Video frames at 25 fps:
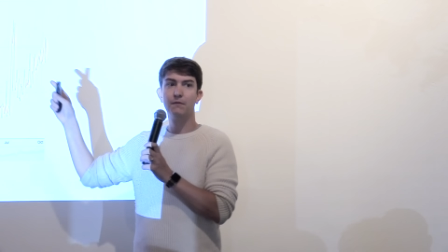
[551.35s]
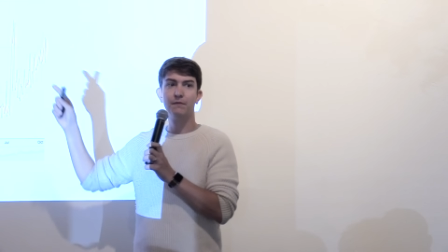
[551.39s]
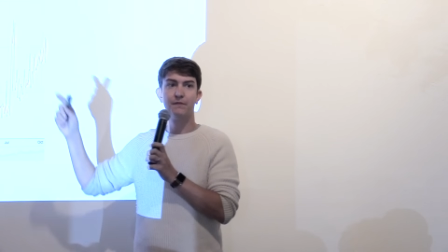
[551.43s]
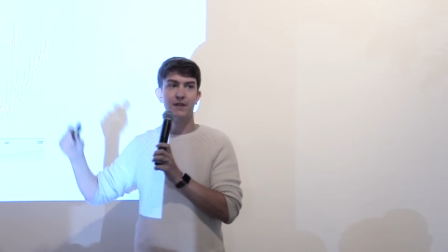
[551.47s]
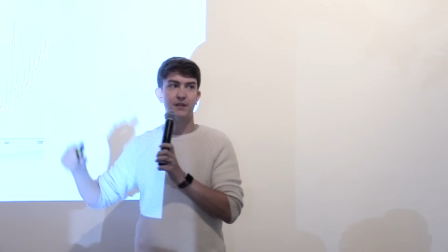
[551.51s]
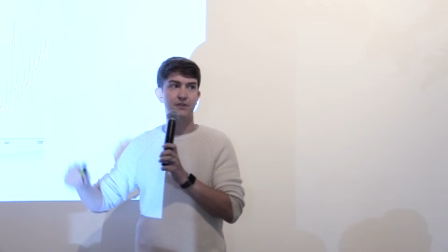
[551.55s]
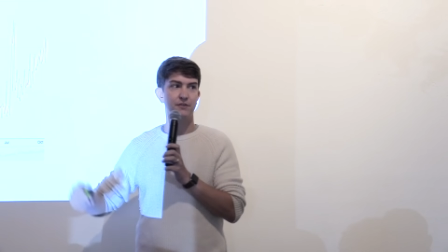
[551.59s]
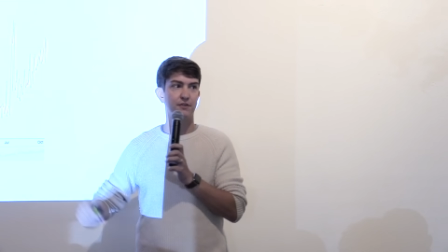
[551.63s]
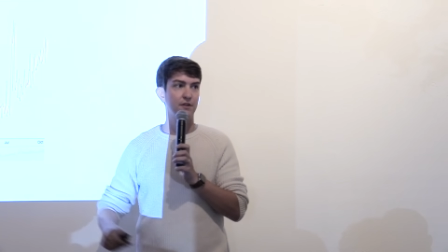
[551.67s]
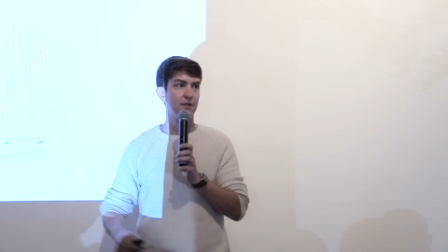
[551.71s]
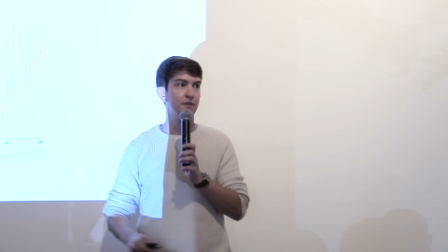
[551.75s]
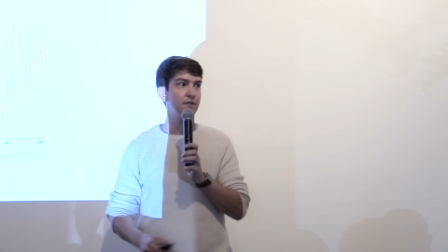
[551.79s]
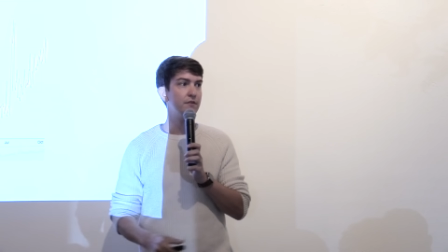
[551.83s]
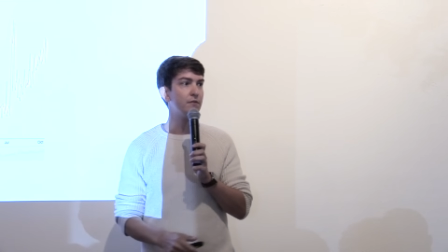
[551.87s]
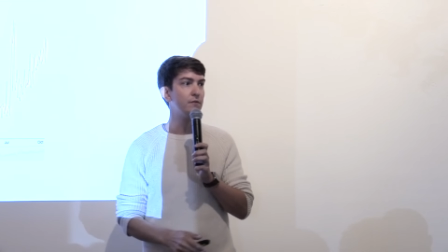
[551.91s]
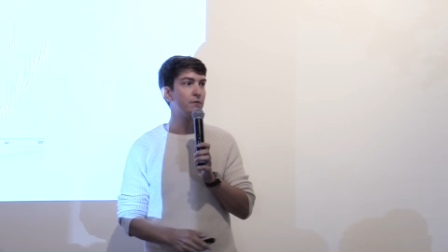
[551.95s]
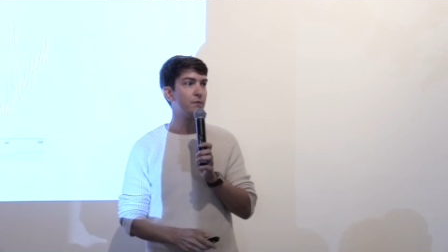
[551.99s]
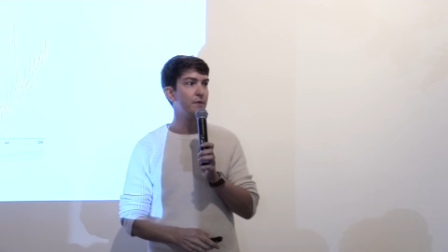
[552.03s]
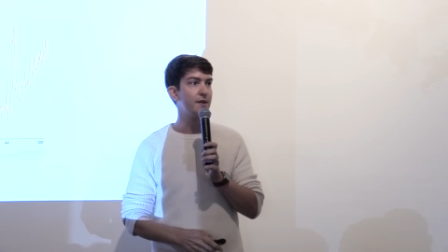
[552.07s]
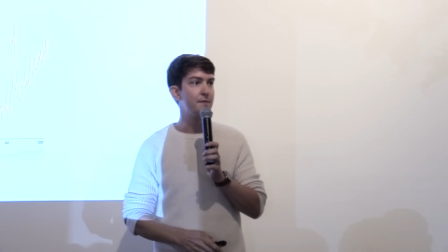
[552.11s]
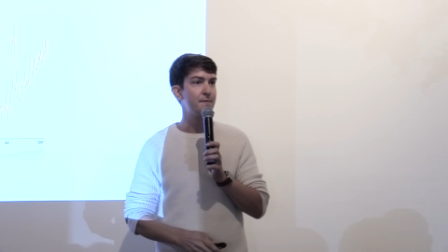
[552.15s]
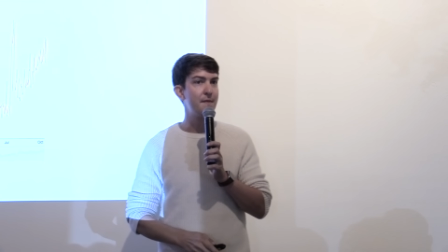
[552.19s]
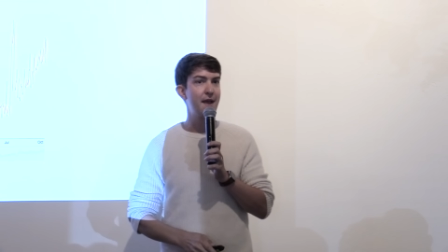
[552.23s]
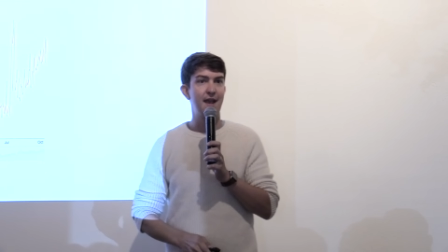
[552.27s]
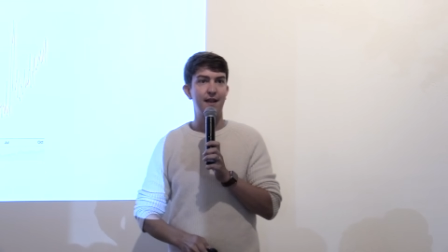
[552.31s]
featured in
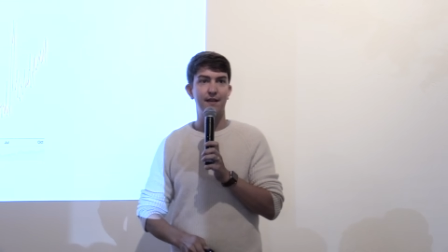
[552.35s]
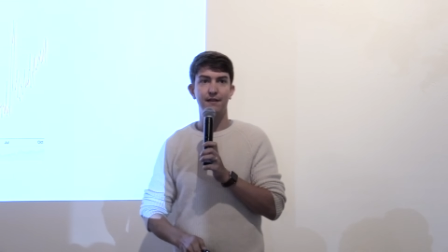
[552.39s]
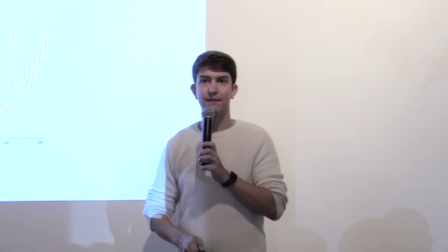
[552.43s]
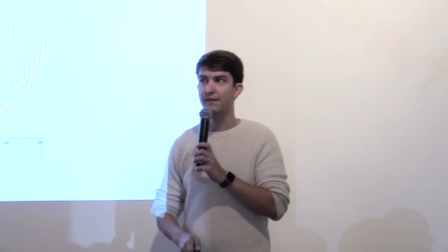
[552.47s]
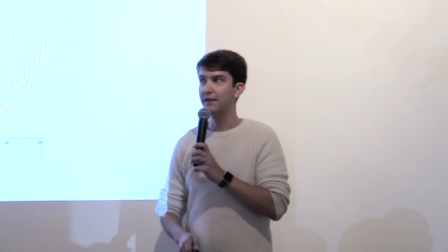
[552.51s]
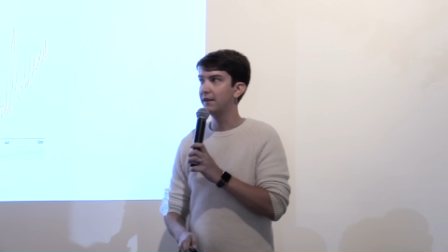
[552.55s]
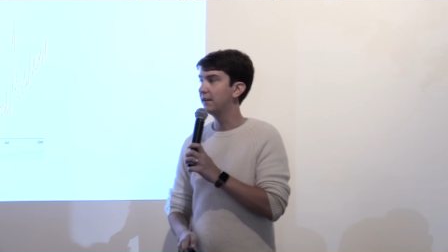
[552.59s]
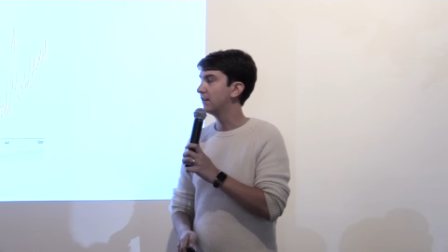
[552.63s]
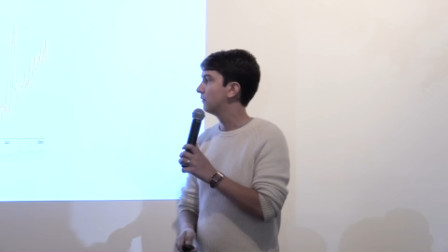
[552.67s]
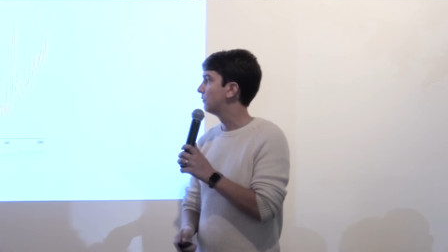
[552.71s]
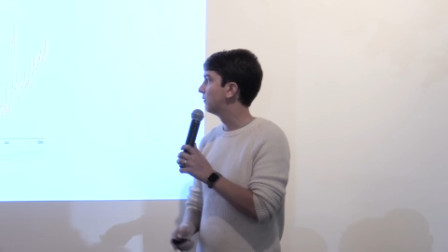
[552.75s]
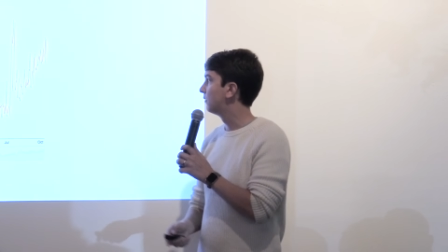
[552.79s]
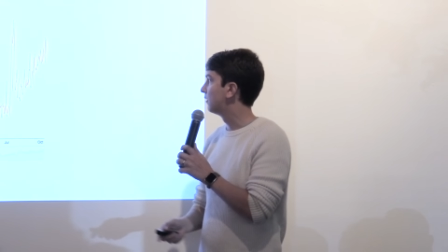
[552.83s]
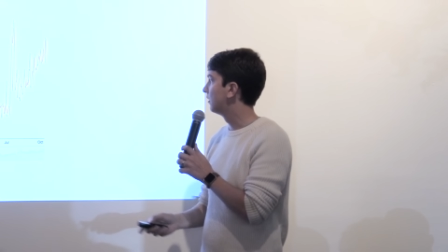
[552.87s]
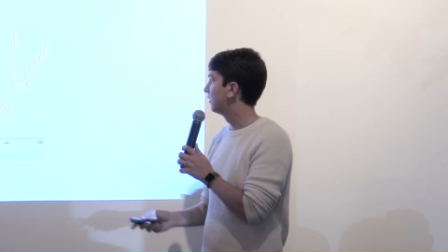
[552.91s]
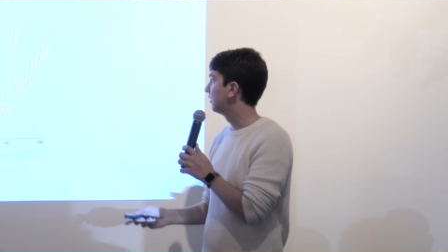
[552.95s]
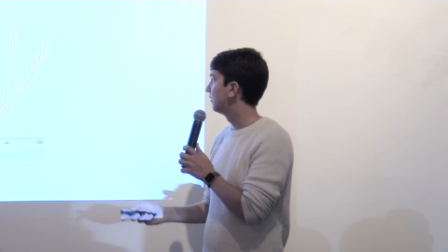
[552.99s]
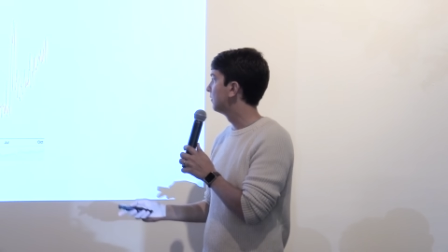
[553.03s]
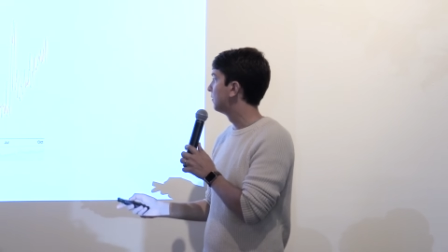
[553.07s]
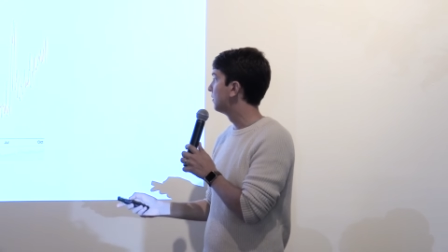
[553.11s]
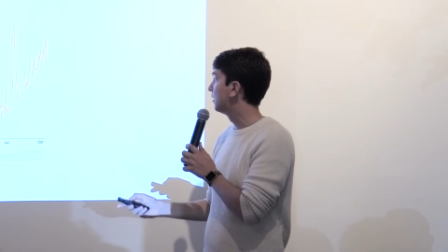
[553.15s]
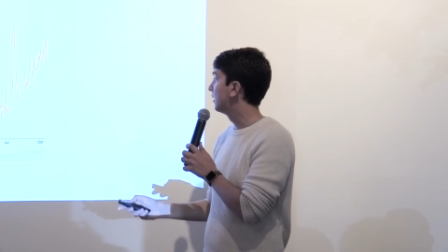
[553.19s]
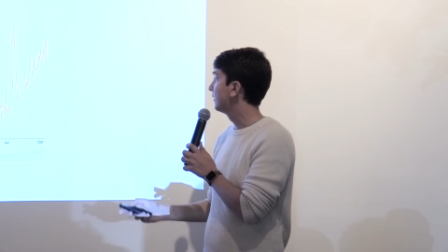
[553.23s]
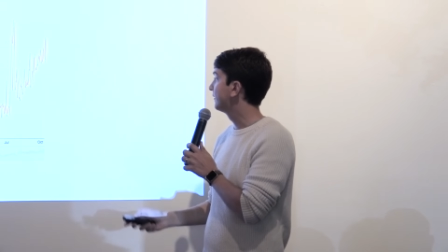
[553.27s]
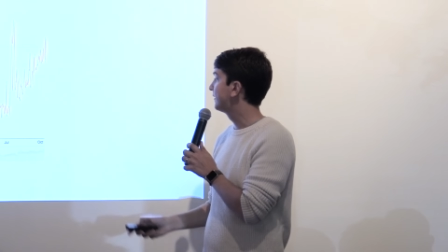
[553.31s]
Newsweek magazine or
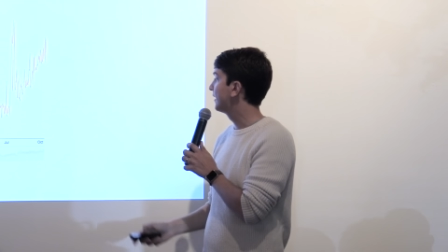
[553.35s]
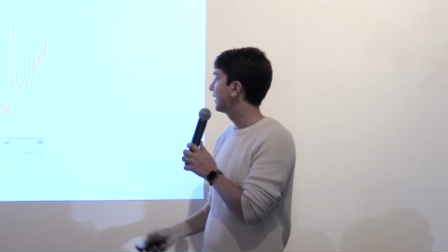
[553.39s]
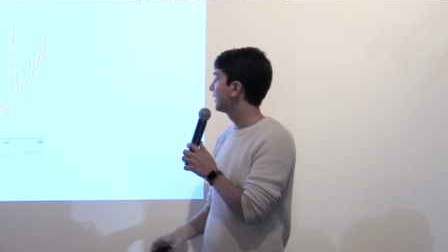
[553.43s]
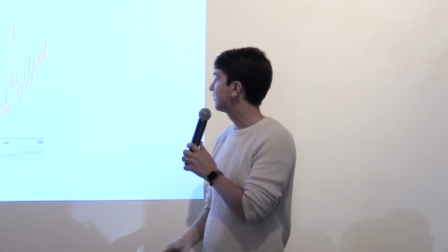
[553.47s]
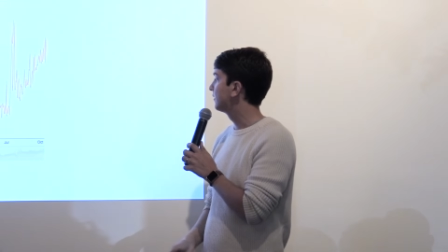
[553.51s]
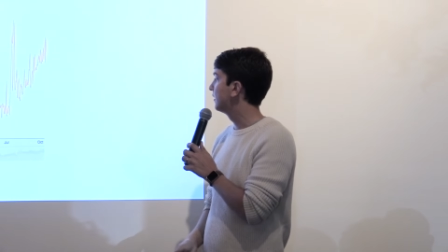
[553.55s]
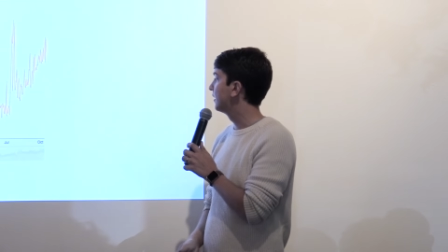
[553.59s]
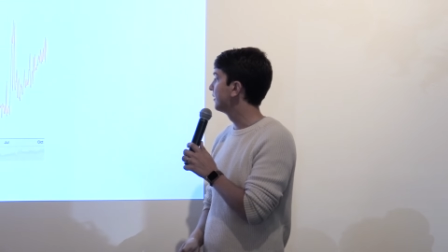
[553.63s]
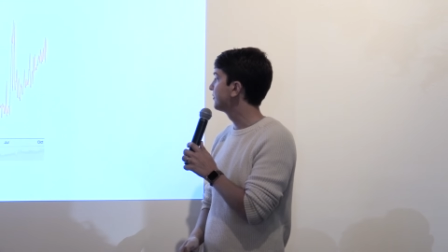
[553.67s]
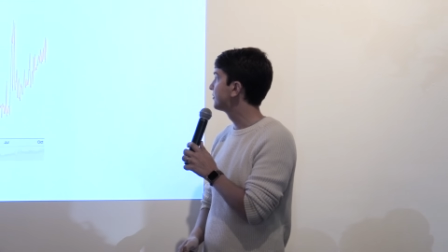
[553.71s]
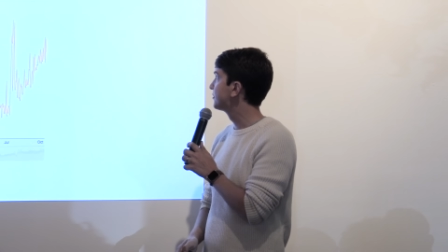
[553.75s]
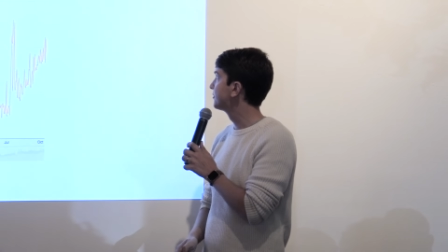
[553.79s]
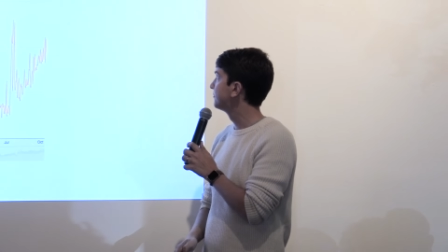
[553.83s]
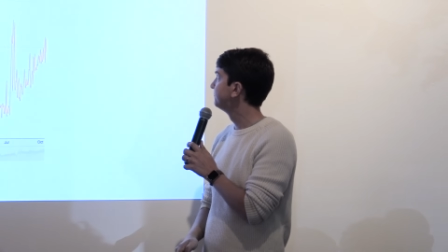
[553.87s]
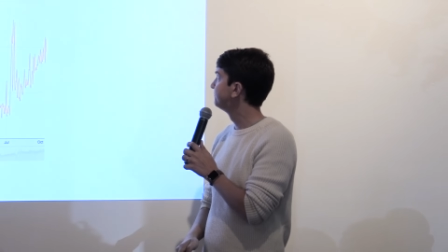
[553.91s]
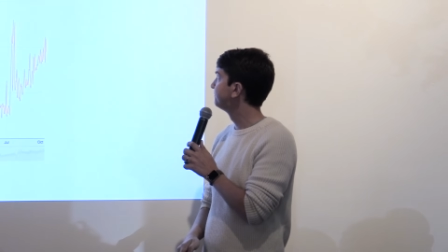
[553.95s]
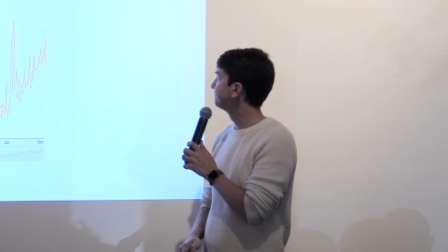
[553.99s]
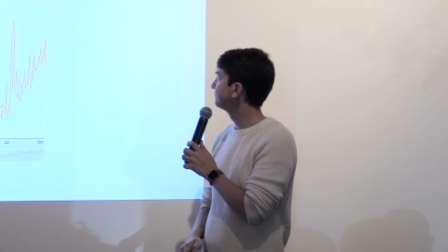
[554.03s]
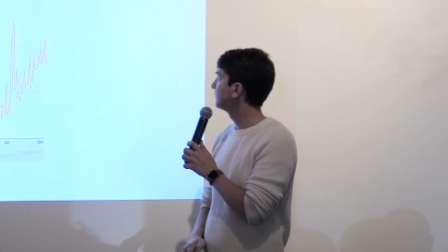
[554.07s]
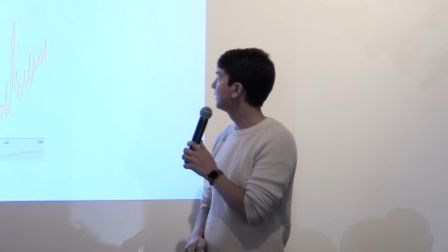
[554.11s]
on TechCrunch.